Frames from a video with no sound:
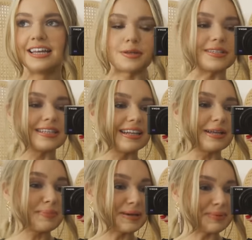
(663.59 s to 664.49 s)
So it's a
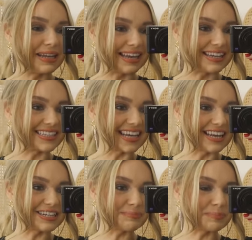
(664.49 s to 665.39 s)
little bit
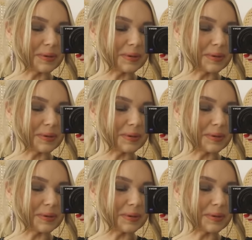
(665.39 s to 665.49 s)
belated,